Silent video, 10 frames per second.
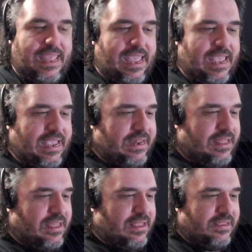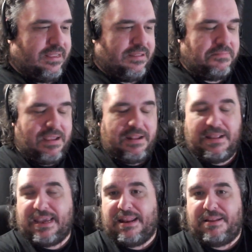And
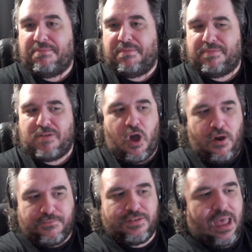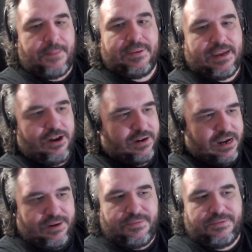again, off topic here
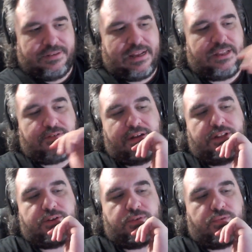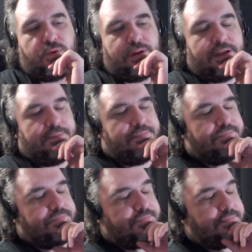again, like the credits are rolling,
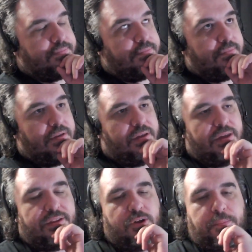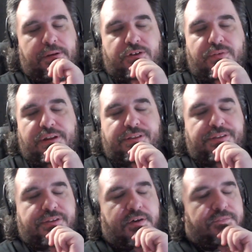the opening credits and
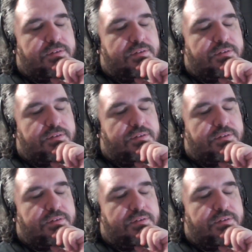stuff.